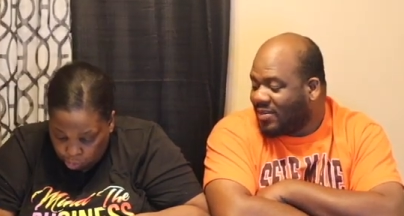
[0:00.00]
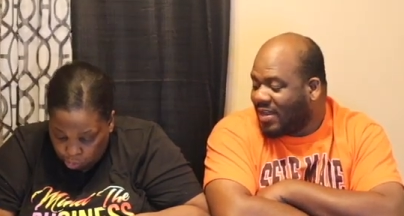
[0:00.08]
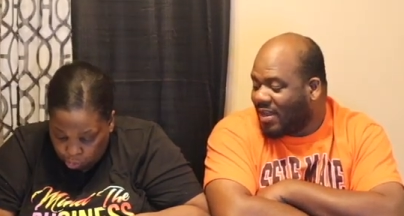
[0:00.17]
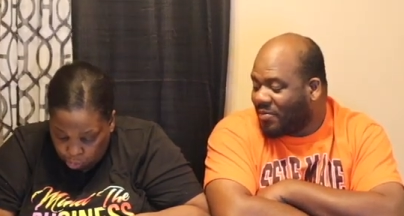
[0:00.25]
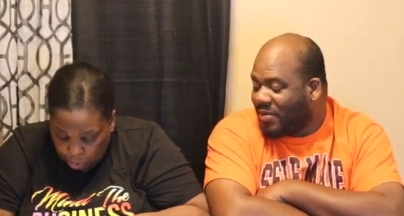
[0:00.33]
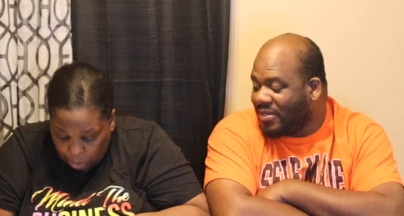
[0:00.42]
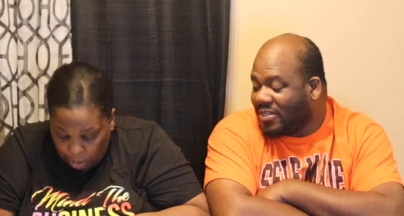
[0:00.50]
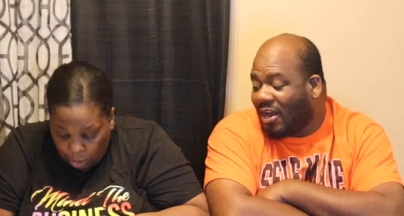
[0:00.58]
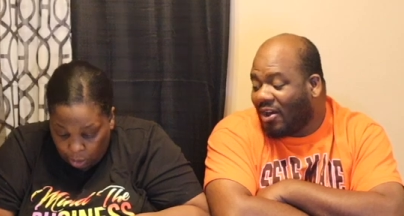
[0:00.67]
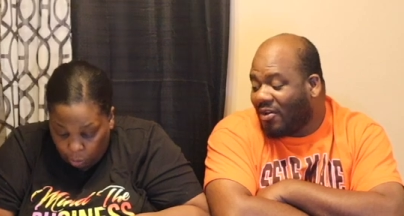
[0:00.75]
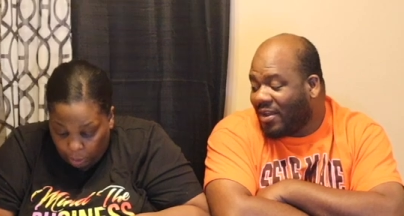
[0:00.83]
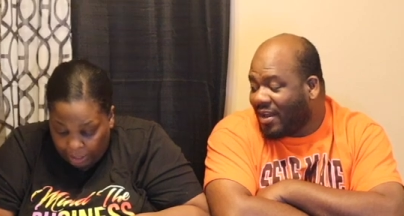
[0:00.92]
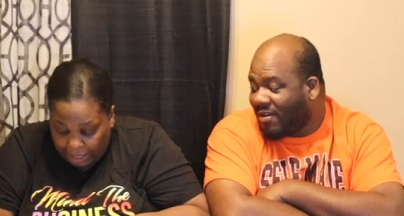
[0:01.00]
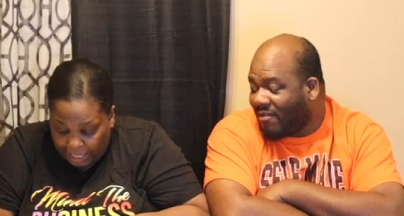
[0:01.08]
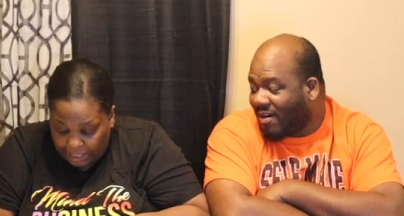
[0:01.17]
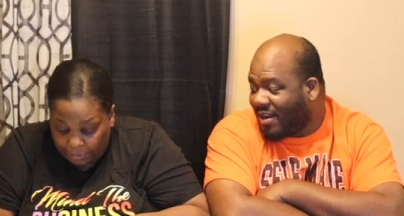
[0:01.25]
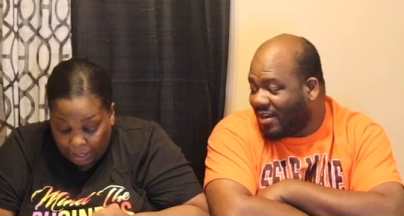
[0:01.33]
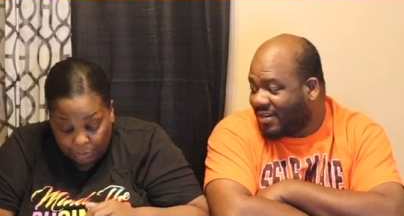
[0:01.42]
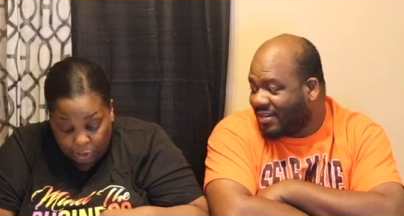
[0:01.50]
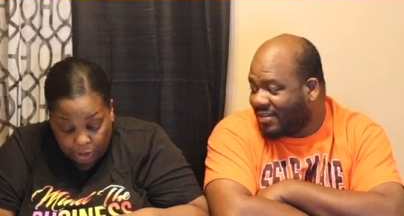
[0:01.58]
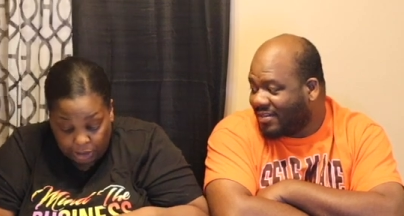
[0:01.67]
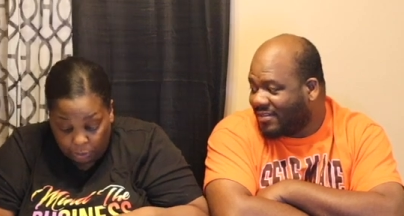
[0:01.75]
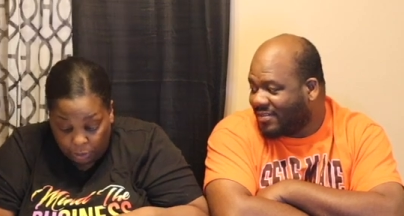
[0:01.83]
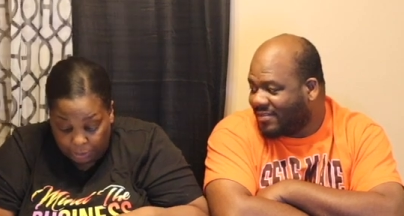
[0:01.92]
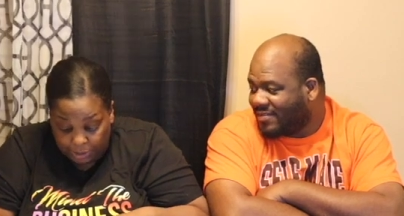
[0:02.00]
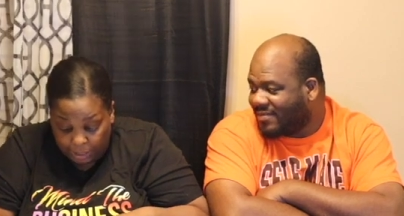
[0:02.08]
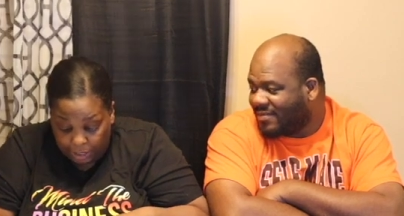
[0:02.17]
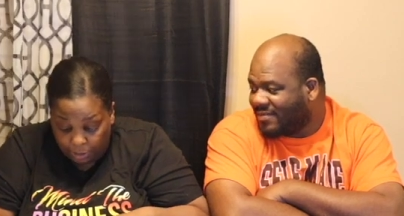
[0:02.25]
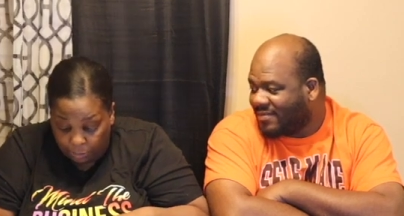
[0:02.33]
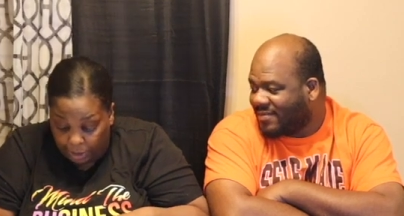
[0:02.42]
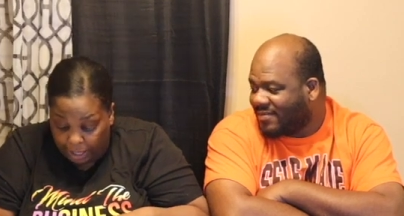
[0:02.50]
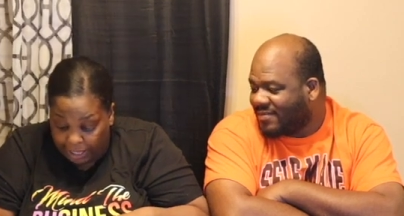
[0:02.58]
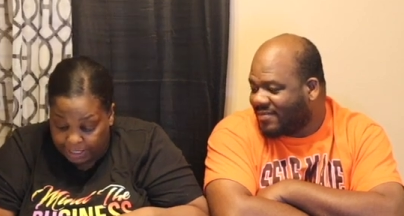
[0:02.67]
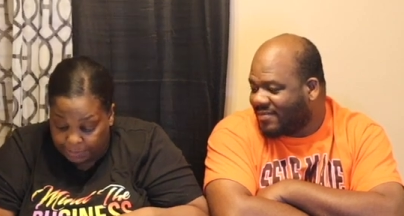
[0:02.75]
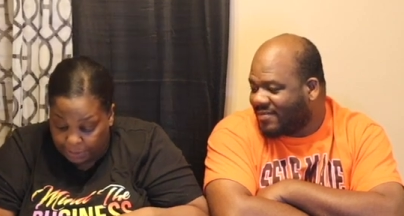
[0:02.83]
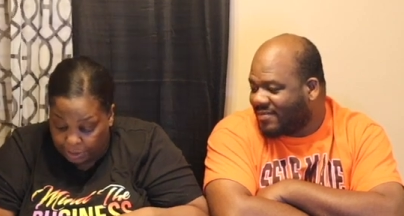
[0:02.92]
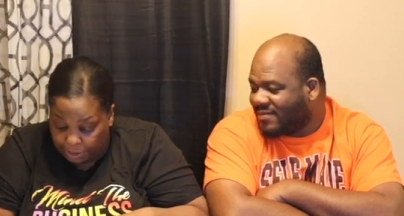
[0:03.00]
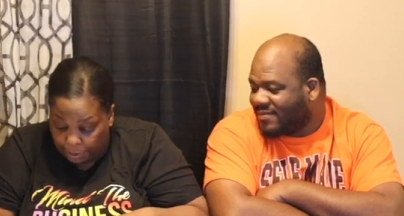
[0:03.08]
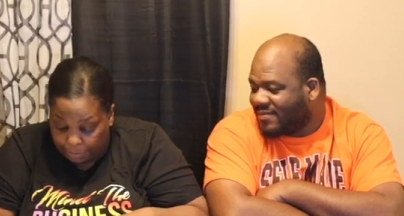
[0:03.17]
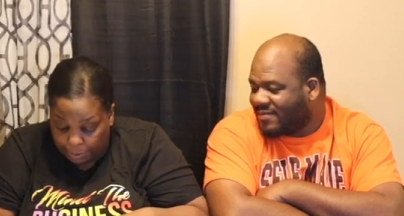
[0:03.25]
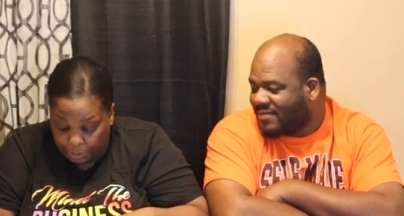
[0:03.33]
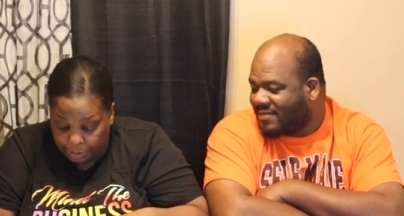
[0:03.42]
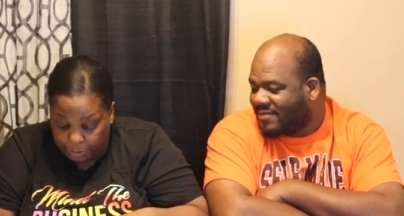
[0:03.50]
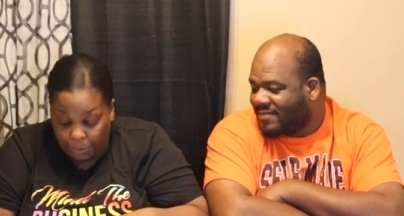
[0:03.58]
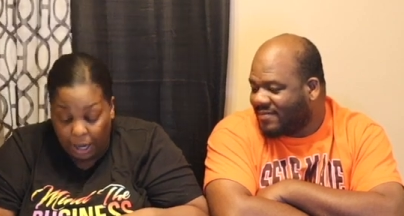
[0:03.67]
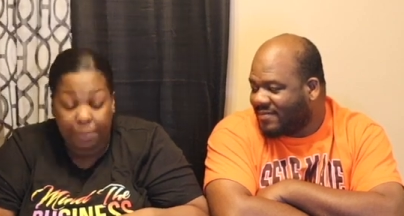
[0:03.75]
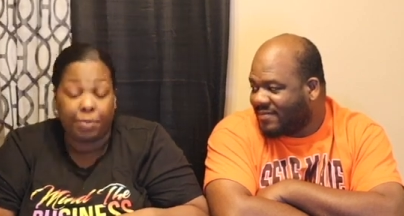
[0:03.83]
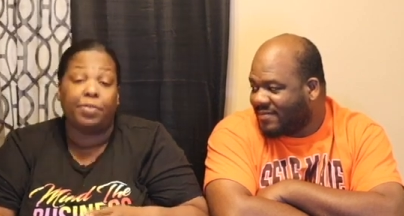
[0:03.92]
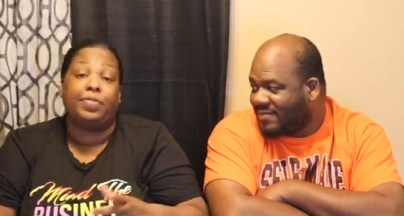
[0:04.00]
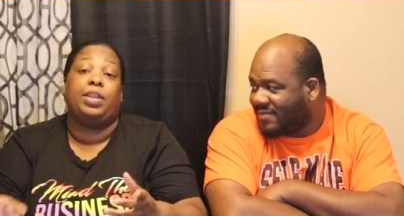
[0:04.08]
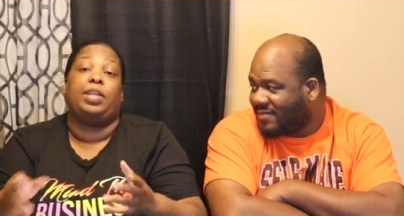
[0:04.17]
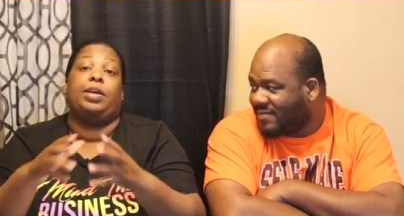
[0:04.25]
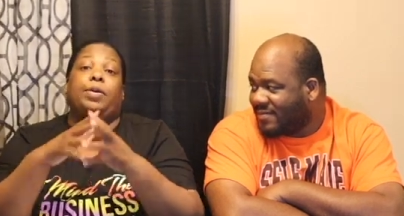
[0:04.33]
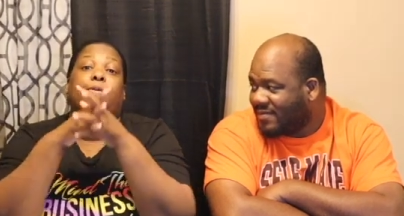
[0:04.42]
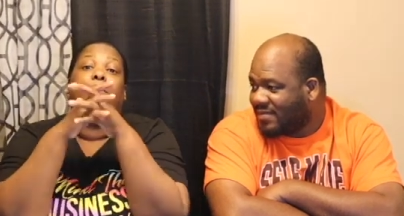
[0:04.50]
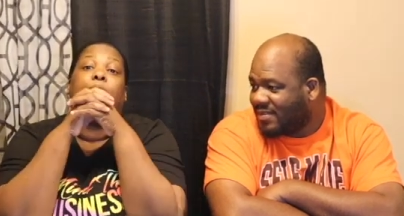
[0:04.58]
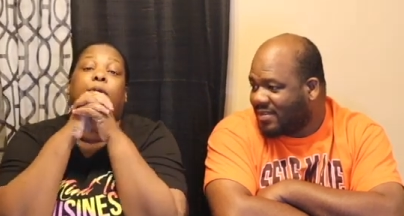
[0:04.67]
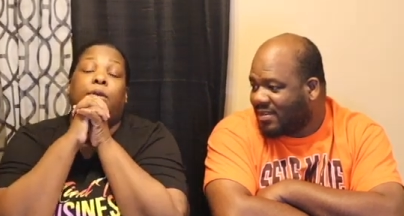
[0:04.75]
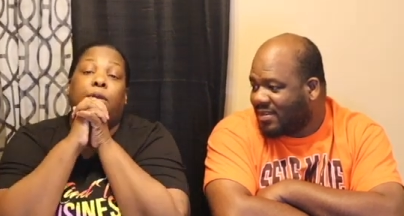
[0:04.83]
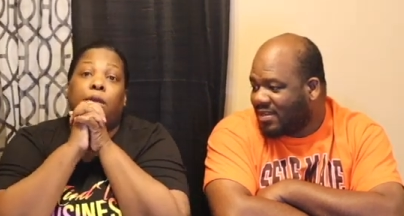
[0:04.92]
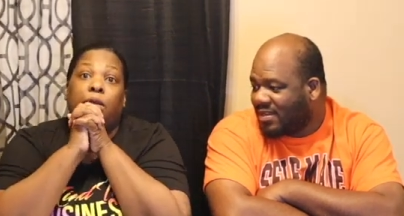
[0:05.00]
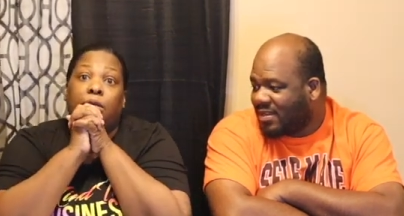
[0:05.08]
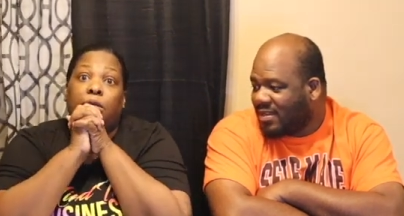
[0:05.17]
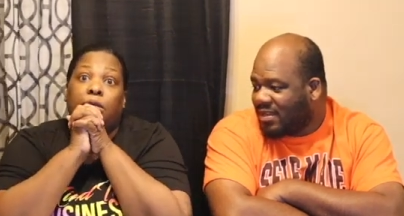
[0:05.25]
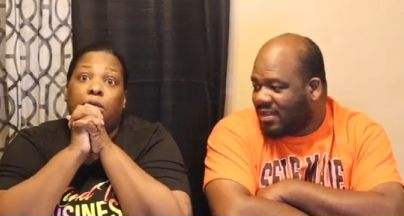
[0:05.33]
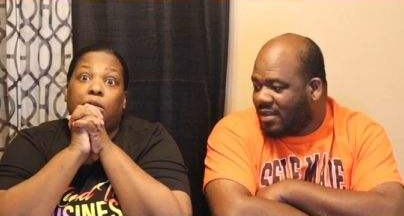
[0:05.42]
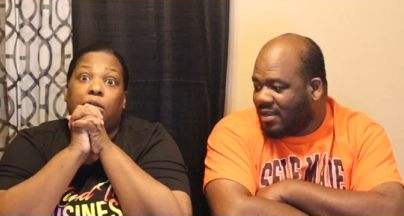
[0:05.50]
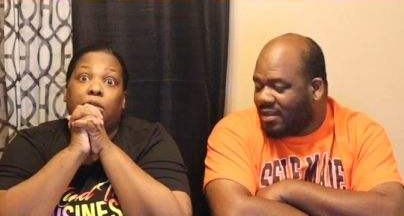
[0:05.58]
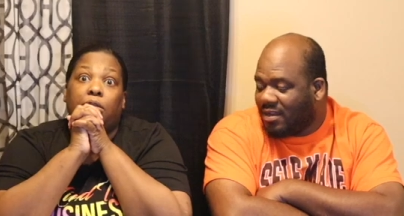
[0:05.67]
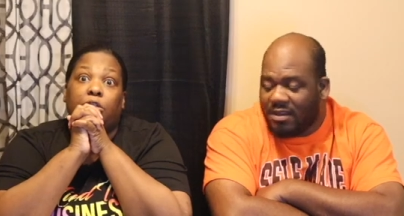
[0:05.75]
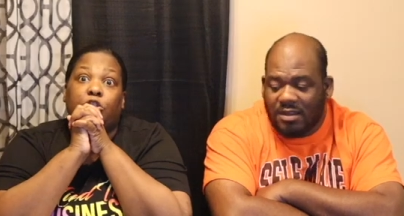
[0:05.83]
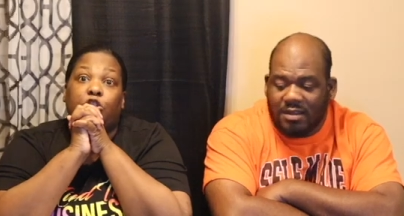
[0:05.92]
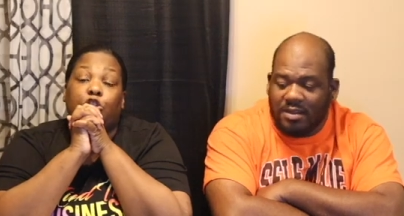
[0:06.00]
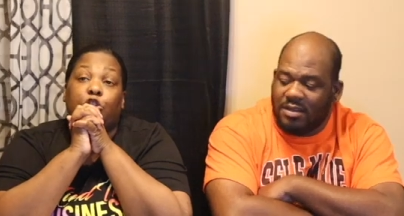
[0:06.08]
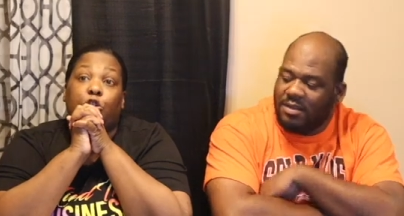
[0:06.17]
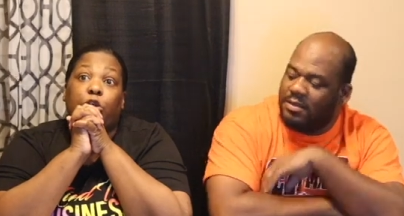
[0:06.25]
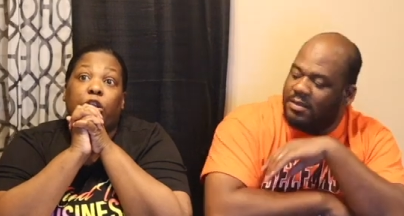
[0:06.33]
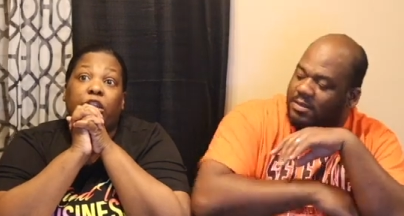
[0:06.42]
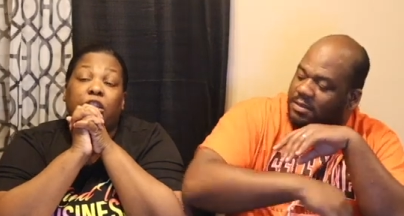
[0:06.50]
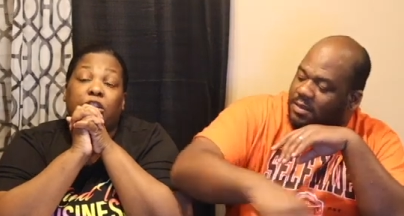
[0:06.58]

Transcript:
Speaker 1: You can't read your
Speaker 2: own. What has I was trying to see where I was at. What has been your most popular video? Short